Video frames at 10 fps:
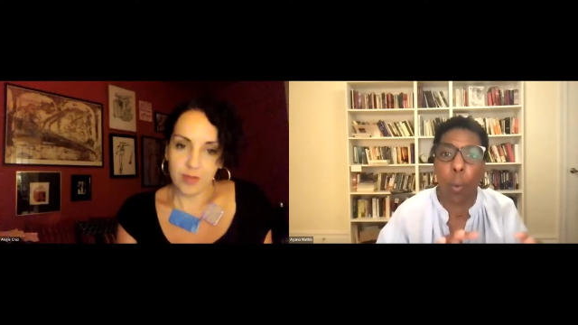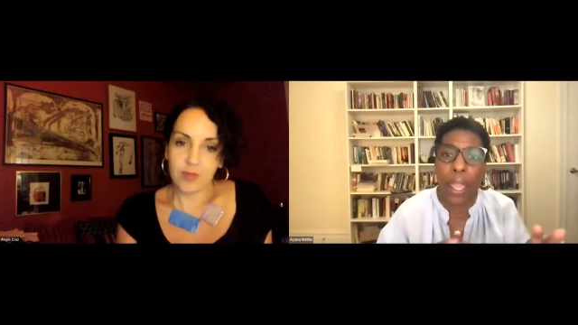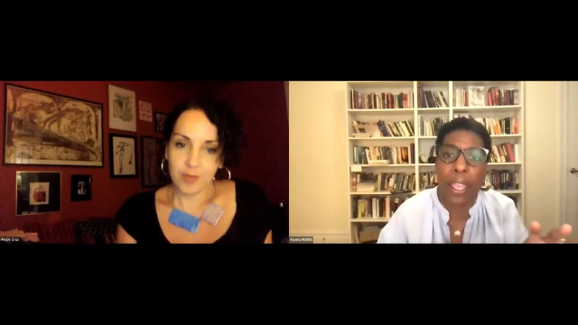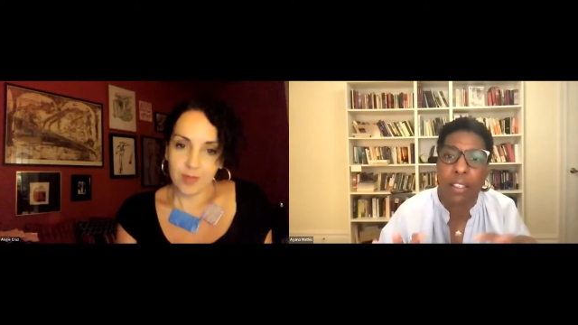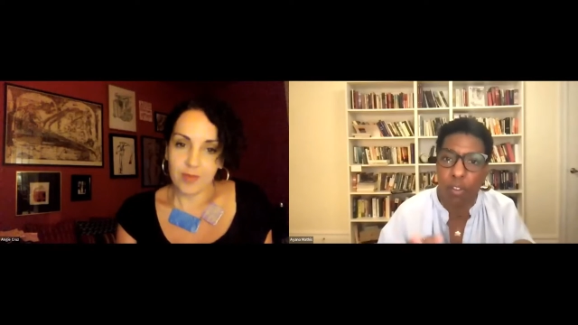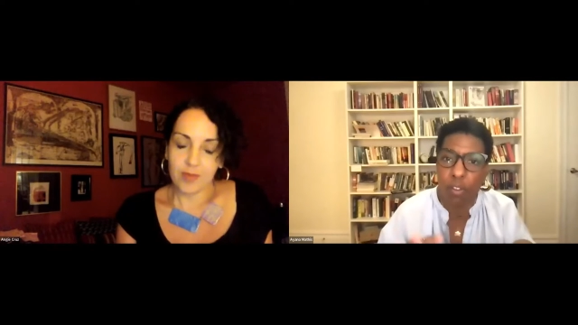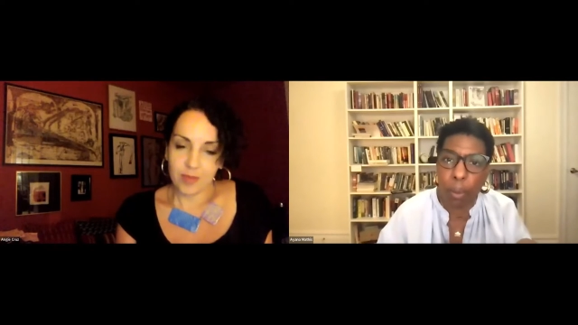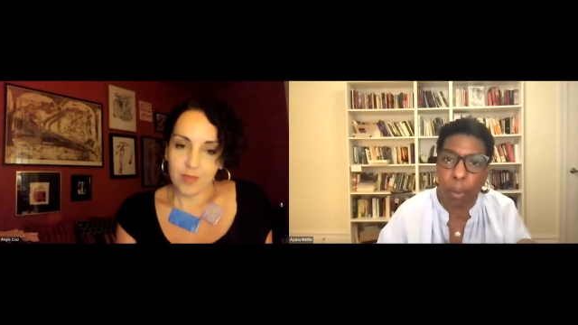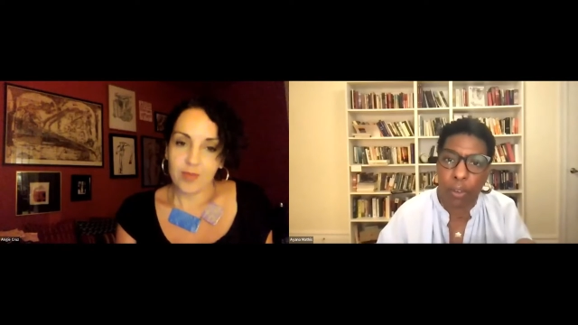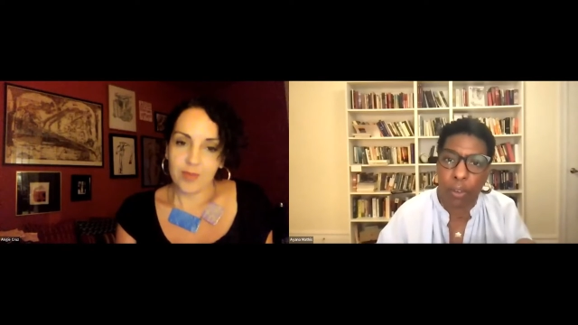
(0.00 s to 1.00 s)
Speaker 1: ways of
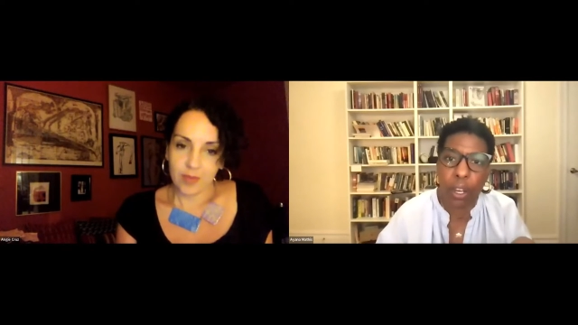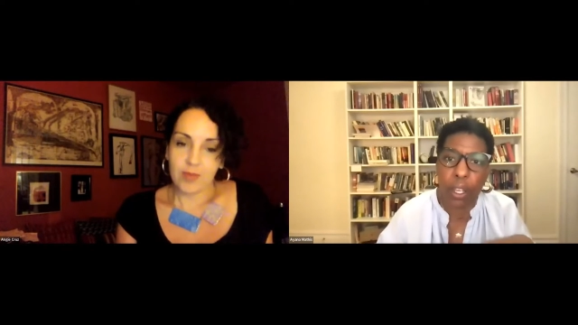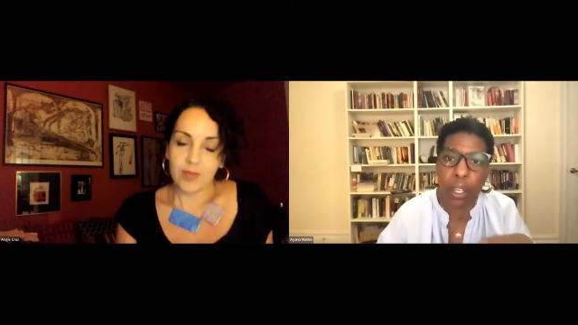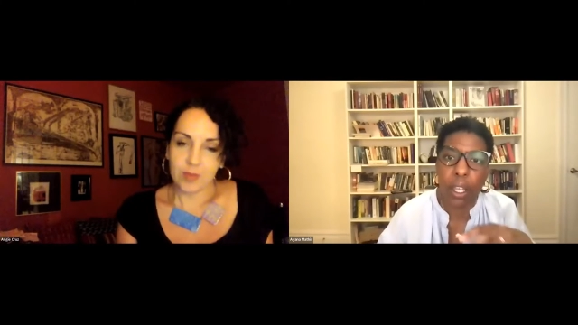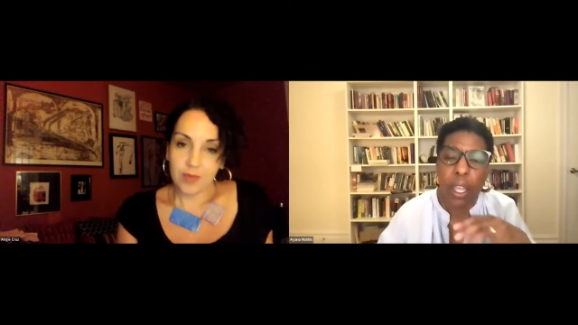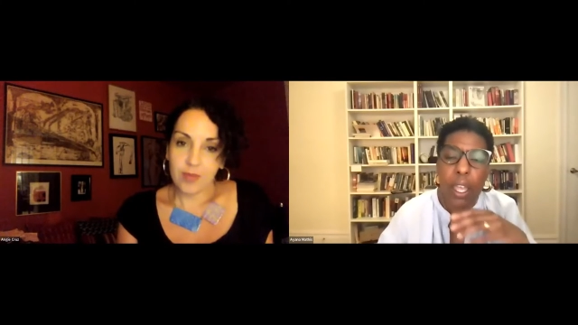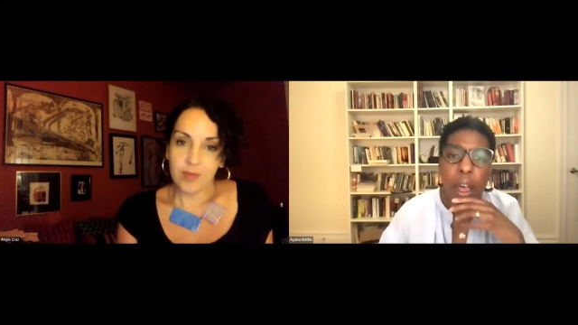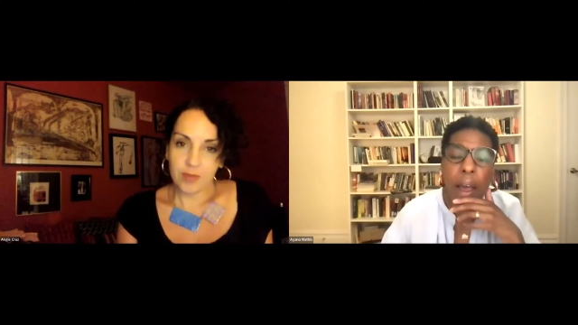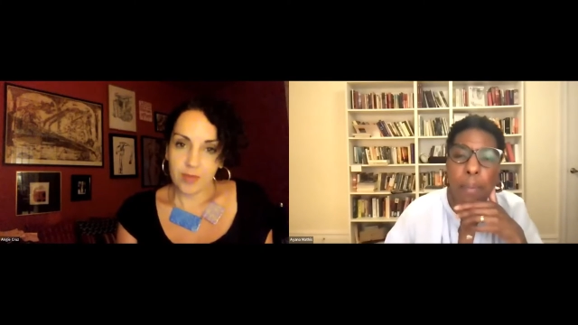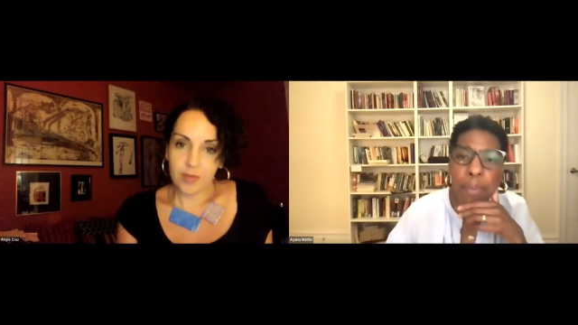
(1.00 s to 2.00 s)
mothering
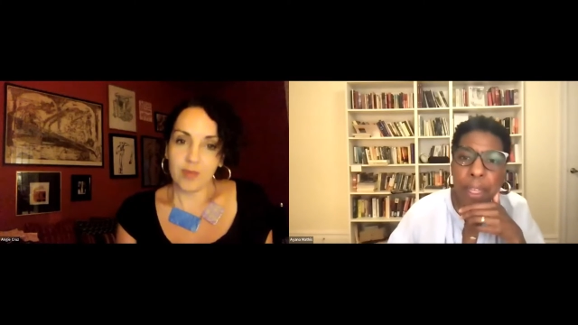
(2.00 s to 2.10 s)
um,